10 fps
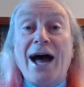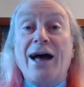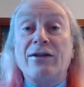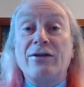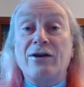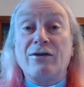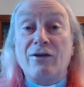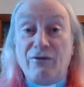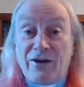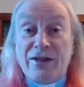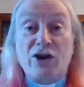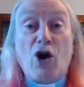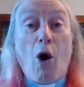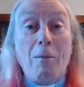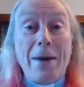and find the
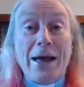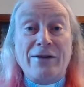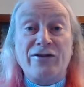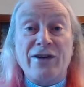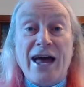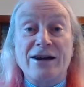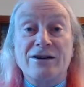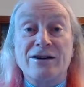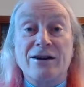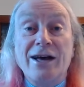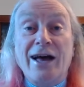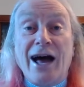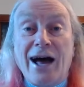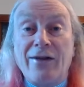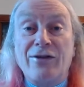comment section,
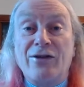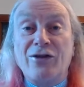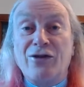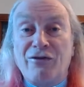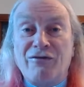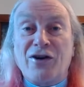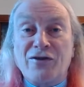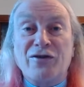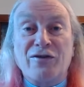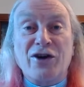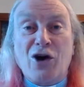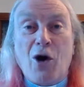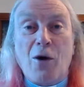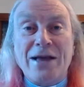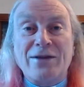and the first of the
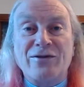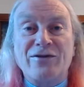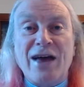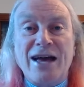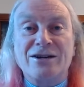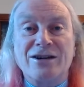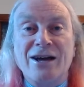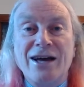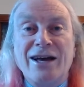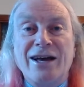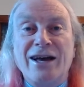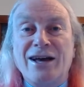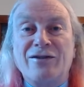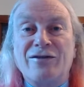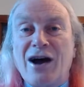comment section
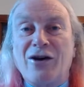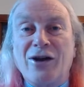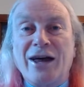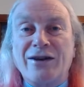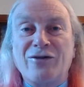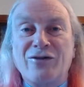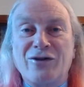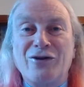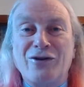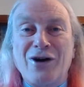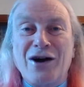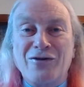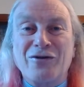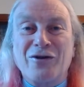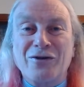is our links to
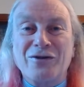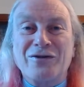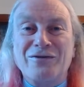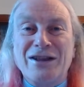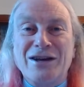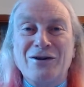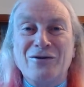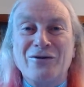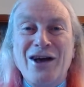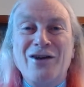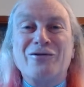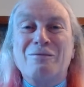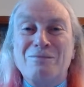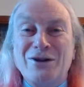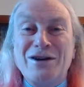our songs and videos.
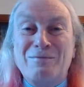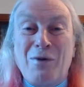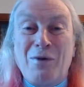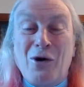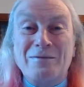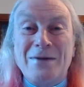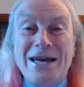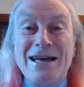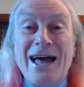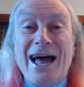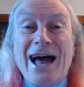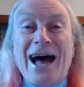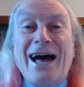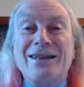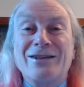So please pause me
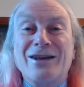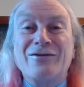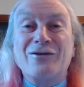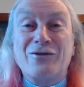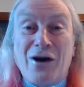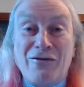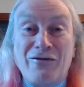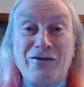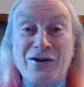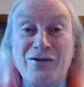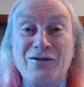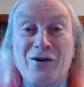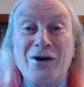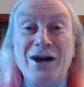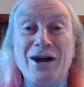and listen to our first
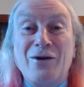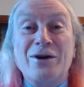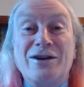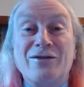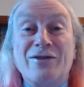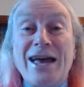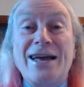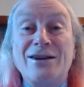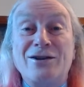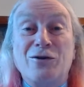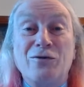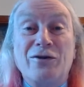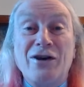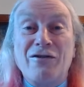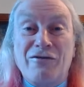song, which is
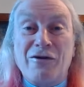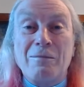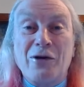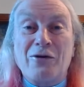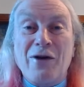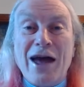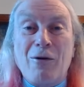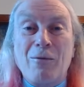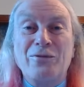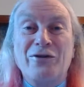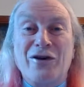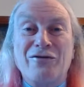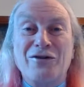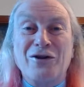Angels from the Realms of